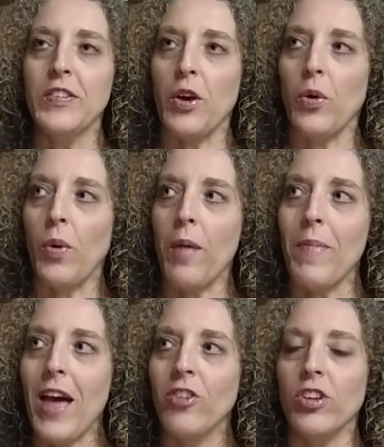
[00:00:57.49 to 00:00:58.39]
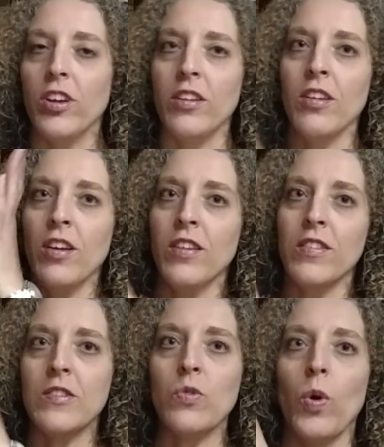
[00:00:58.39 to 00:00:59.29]
So imagine
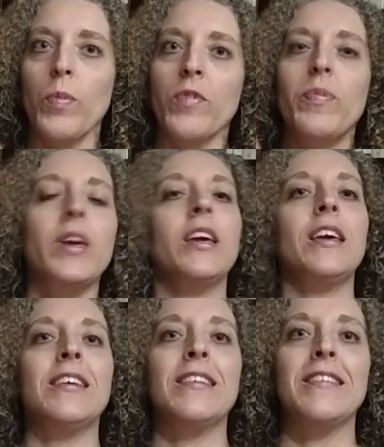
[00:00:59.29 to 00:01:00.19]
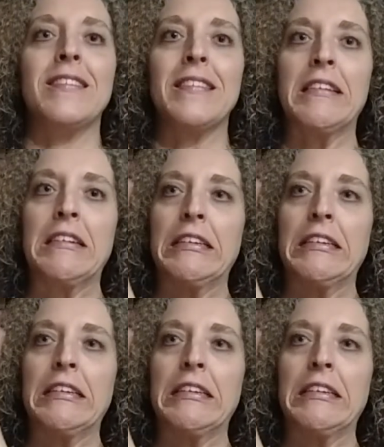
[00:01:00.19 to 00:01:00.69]
the swarm of bees.